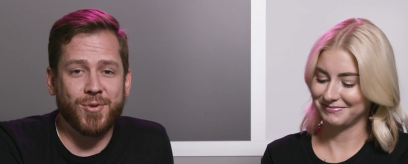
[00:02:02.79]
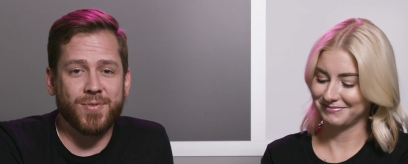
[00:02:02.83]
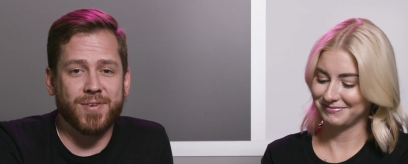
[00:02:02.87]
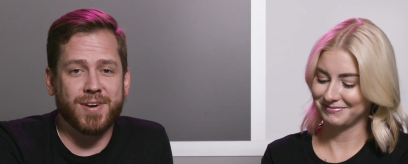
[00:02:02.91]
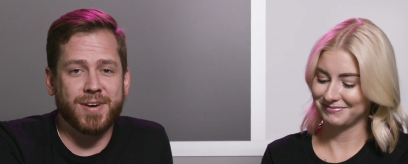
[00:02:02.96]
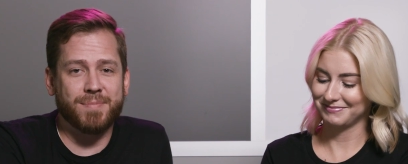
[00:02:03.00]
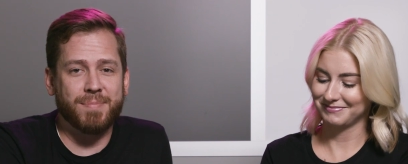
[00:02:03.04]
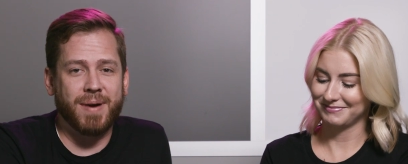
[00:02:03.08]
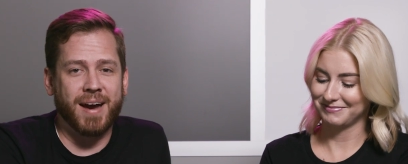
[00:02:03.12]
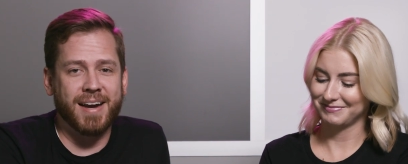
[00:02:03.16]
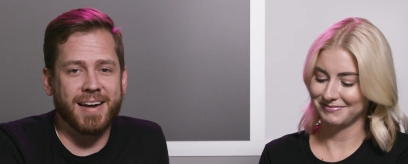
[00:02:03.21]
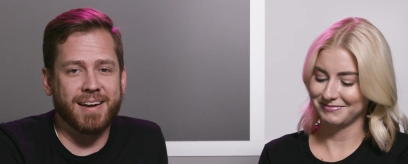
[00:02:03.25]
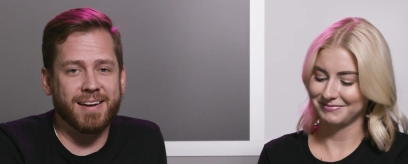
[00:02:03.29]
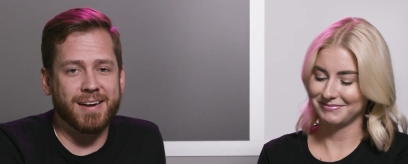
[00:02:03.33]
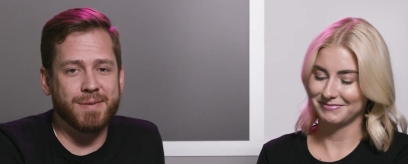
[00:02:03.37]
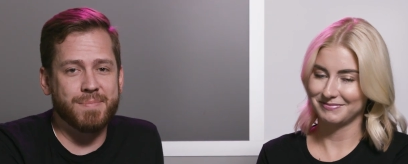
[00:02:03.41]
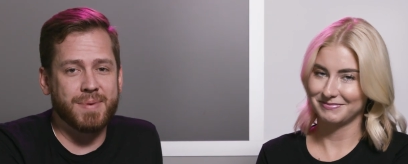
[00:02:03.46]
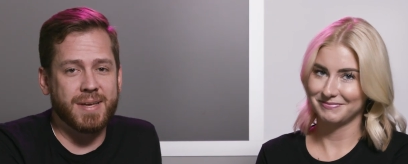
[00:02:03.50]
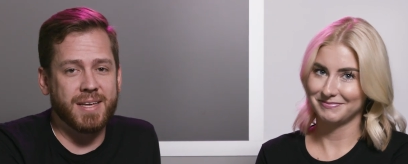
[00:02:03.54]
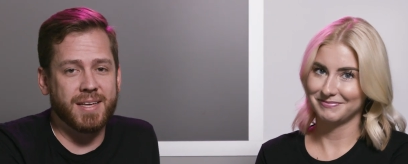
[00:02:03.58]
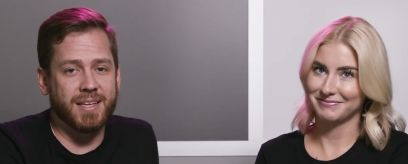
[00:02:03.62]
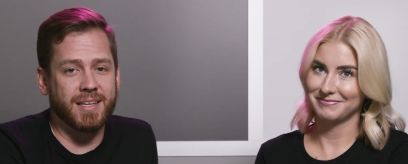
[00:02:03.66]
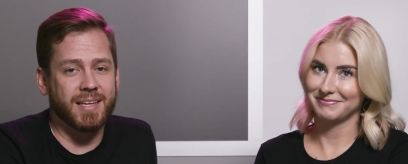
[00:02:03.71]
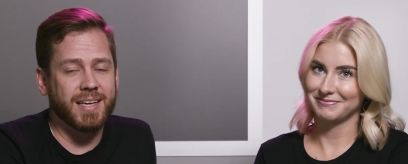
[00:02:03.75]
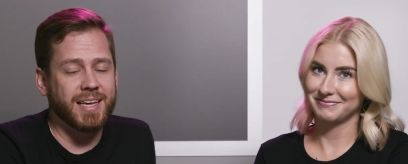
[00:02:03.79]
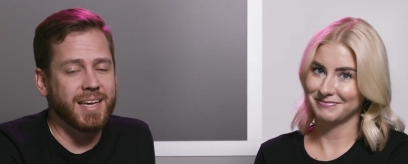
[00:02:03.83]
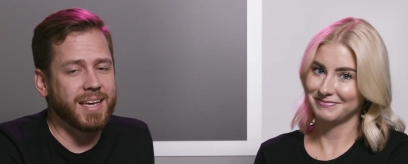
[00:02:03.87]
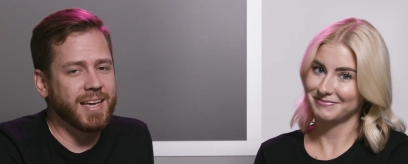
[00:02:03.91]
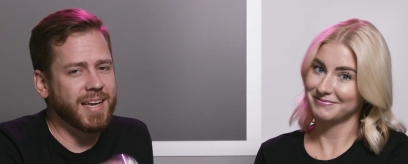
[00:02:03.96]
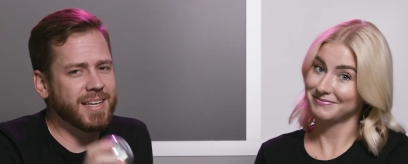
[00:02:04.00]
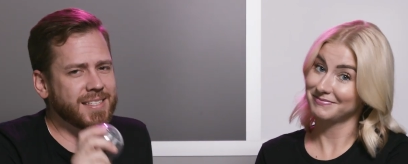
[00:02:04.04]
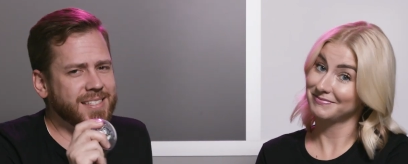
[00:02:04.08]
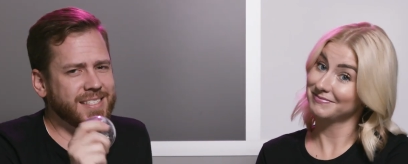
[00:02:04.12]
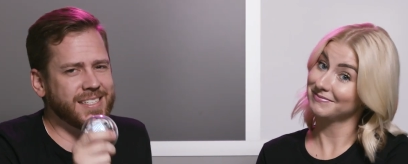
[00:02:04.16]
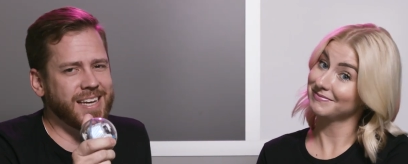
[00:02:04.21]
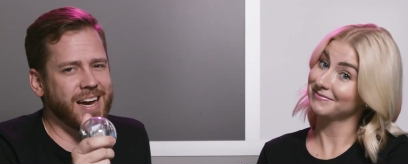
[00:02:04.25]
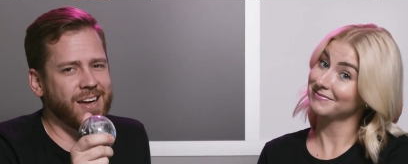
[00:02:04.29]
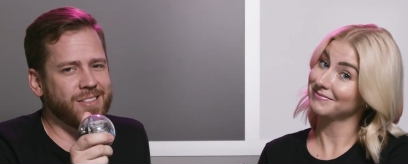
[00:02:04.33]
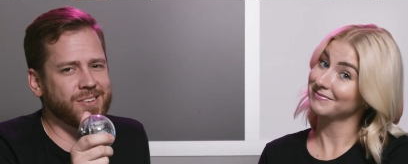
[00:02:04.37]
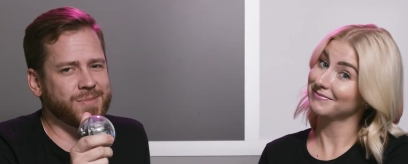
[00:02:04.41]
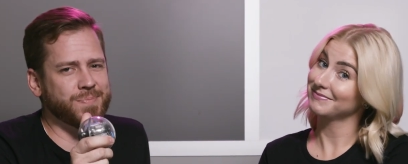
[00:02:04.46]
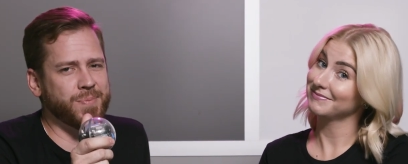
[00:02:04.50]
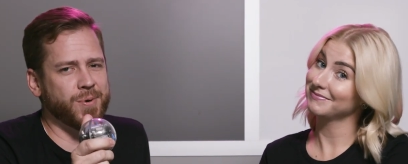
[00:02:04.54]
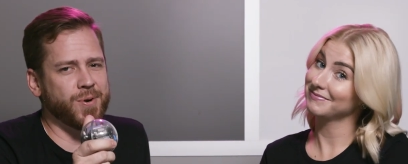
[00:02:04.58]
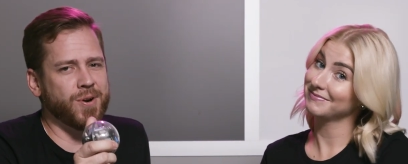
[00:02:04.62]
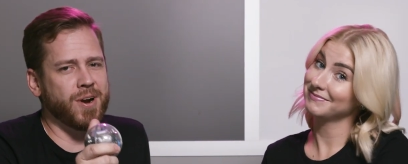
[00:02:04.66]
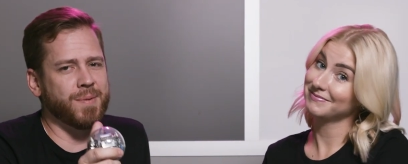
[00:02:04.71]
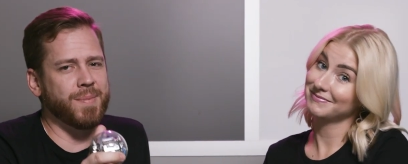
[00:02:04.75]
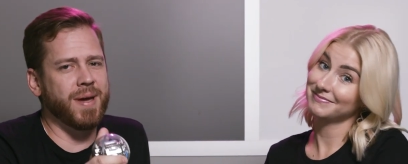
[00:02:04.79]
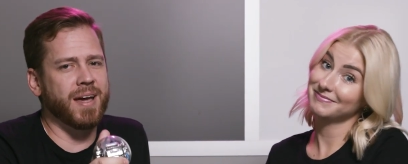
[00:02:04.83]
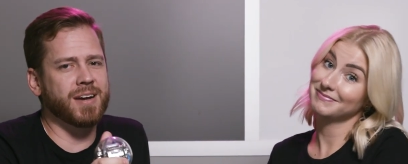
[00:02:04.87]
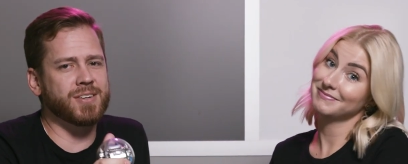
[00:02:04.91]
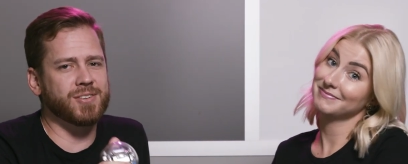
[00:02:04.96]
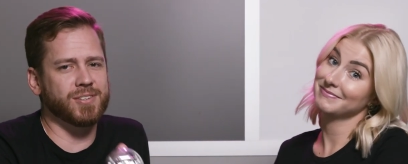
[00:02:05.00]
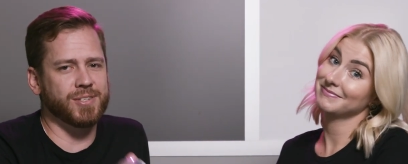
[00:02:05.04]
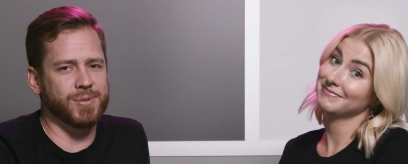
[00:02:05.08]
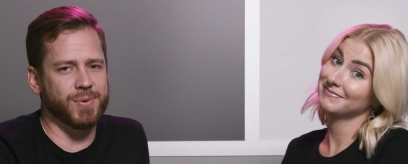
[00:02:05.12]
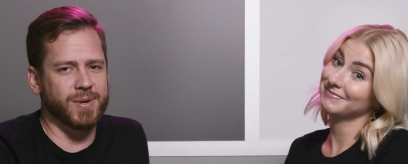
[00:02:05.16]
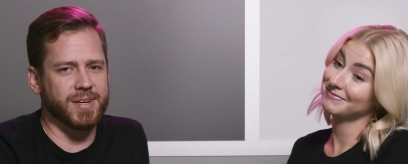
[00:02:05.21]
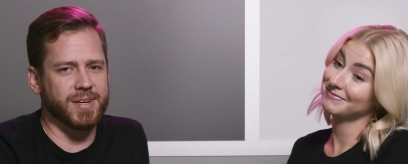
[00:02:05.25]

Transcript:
Speaker 1: over to Binary Bill and see how this program actually